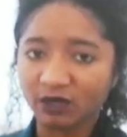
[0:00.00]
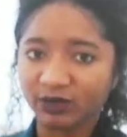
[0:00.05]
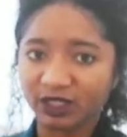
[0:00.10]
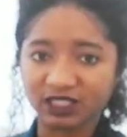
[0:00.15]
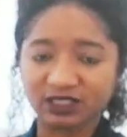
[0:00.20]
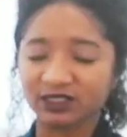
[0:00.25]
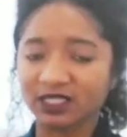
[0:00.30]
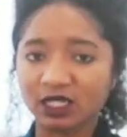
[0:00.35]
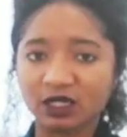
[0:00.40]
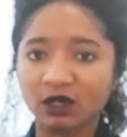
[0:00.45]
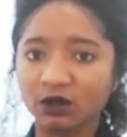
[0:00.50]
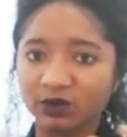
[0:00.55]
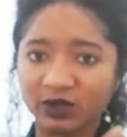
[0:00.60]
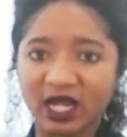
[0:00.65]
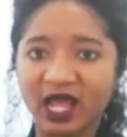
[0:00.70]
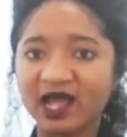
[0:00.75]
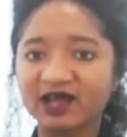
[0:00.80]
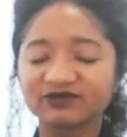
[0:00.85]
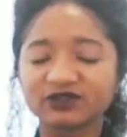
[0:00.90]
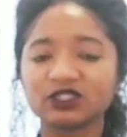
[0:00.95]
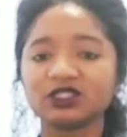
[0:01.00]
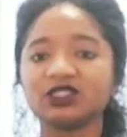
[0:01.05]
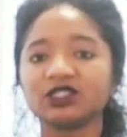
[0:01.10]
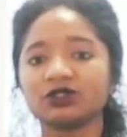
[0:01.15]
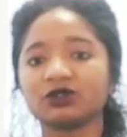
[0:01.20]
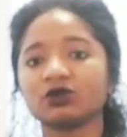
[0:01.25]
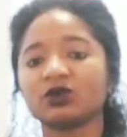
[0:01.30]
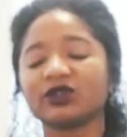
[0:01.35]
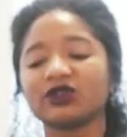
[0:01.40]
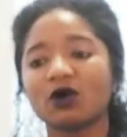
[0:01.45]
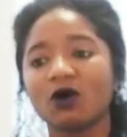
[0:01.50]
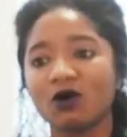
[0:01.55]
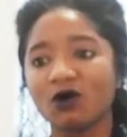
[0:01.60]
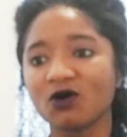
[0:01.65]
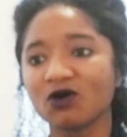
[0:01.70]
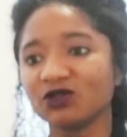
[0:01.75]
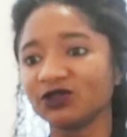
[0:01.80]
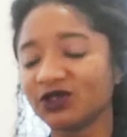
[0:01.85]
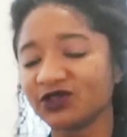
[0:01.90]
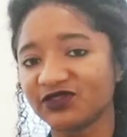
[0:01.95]
because they don't want to have to deal with
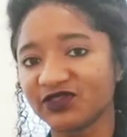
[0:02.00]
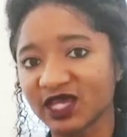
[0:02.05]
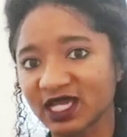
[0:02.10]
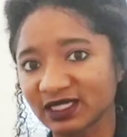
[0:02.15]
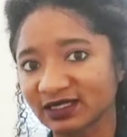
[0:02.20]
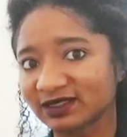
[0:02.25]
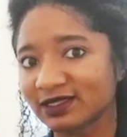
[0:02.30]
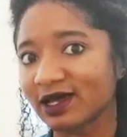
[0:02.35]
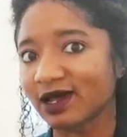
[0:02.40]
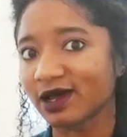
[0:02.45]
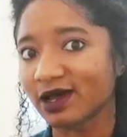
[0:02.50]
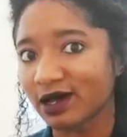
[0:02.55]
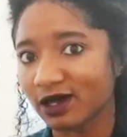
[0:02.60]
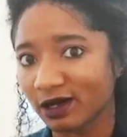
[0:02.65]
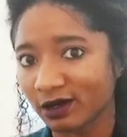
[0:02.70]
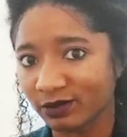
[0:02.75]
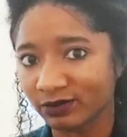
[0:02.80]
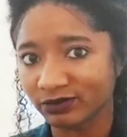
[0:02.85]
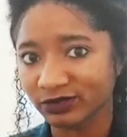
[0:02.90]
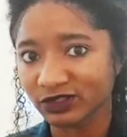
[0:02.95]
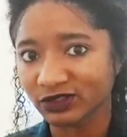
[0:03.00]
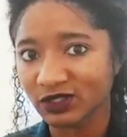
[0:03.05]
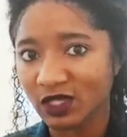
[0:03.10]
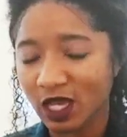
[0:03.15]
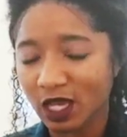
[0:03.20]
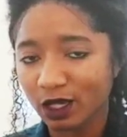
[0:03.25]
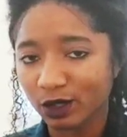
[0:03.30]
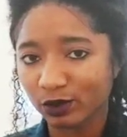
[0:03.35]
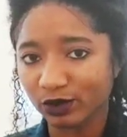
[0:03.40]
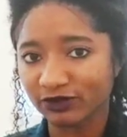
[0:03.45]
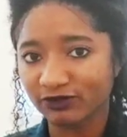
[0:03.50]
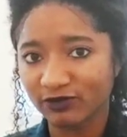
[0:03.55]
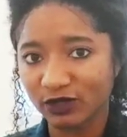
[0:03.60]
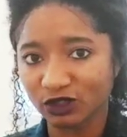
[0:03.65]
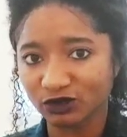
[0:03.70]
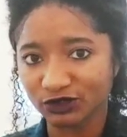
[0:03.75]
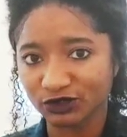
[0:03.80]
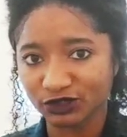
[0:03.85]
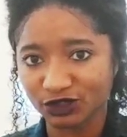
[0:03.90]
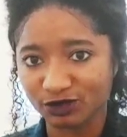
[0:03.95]
all the things that comes with
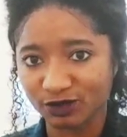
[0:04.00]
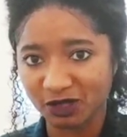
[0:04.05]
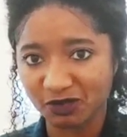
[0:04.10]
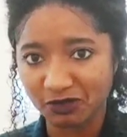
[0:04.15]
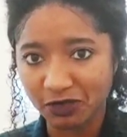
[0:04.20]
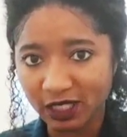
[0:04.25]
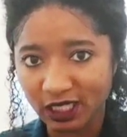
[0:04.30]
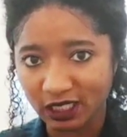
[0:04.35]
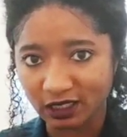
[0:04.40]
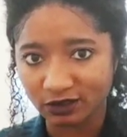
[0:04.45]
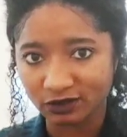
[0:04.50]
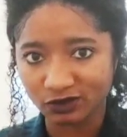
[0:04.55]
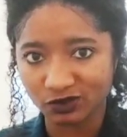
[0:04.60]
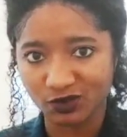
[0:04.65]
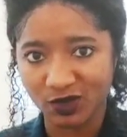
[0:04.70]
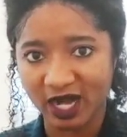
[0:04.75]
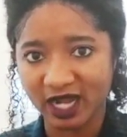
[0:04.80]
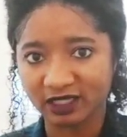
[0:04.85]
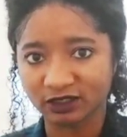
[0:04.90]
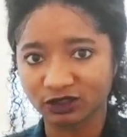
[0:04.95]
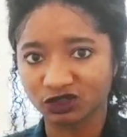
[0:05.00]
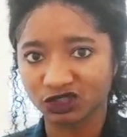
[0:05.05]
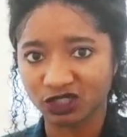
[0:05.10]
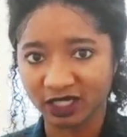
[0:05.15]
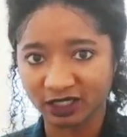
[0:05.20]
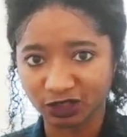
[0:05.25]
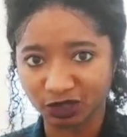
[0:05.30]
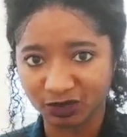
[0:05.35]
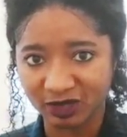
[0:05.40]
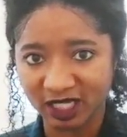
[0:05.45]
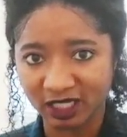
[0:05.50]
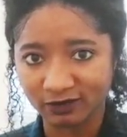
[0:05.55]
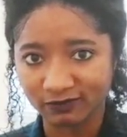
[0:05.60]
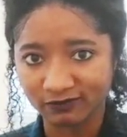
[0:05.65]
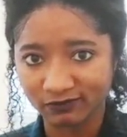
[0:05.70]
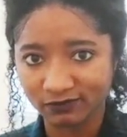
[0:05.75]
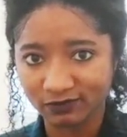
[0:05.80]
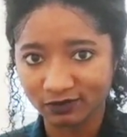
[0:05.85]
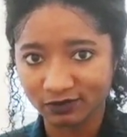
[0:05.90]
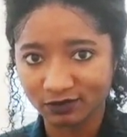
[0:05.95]
most human beings, right?
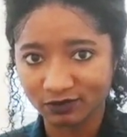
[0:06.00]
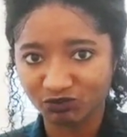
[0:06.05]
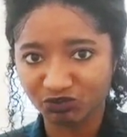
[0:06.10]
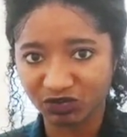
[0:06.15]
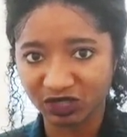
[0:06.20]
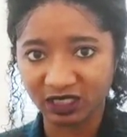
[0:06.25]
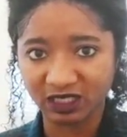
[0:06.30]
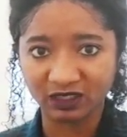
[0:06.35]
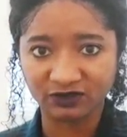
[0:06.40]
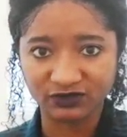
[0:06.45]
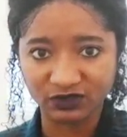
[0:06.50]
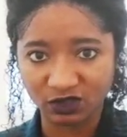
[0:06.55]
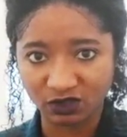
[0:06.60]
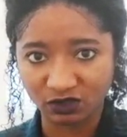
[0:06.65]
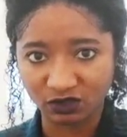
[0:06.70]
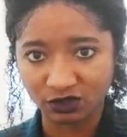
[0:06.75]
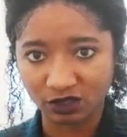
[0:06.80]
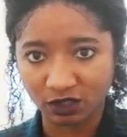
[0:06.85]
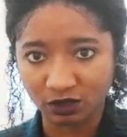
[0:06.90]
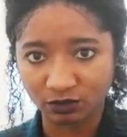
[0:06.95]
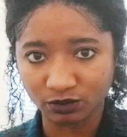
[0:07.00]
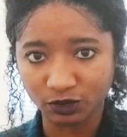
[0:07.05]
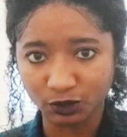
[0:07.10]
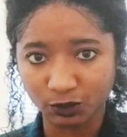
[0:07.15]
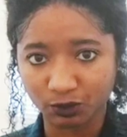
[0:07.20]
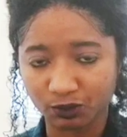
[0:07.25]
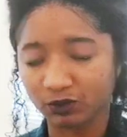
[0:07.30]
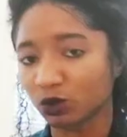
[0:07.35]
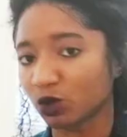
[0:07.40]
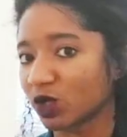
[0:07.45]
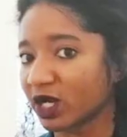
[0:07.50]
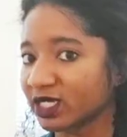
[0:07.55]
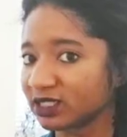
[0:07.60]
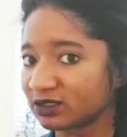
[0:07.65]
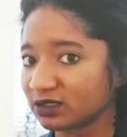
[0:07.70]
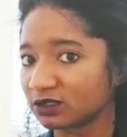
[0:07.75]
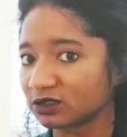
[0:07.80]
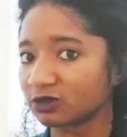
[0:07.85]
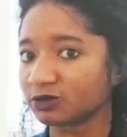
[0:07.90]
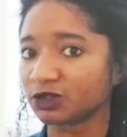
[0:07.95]
Judgment, belief systems,
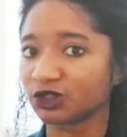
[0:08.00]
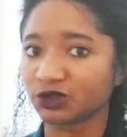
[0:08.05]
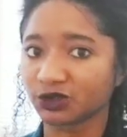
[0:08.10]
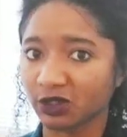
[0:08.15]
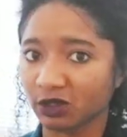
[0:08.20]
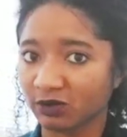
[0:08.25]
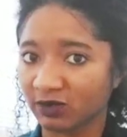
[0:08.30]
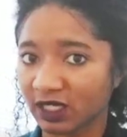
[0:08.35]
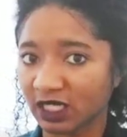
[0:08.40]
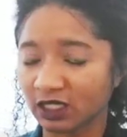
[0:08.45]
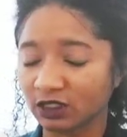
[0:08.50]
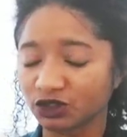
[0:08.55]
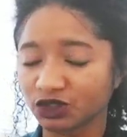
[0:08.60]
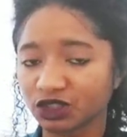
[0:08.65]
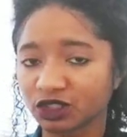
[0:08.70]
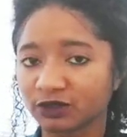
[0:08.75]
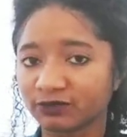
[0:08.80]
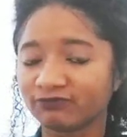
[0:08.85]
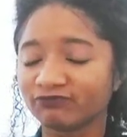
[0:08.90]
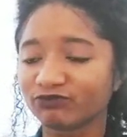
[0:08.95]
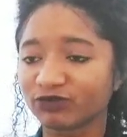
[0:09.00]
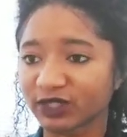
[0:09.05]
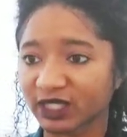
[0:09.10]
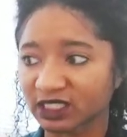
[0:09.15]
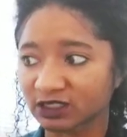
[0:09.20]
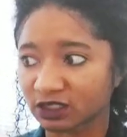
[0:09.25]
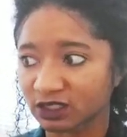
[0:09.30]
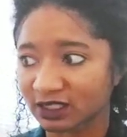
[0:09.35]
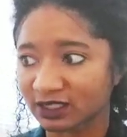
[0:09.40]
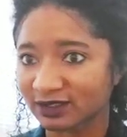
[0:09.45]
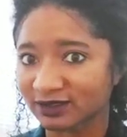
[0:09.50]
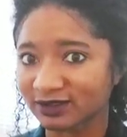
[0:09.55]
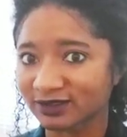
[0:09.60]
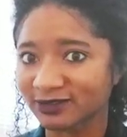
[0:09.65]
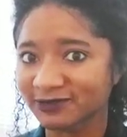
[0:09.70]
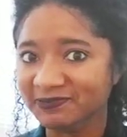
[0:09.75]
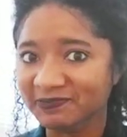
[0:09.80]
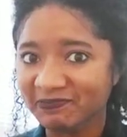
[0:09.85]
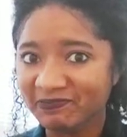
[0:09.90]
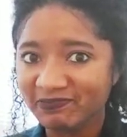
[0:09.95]
racism, discrimination,
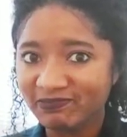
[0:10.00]
prejudice,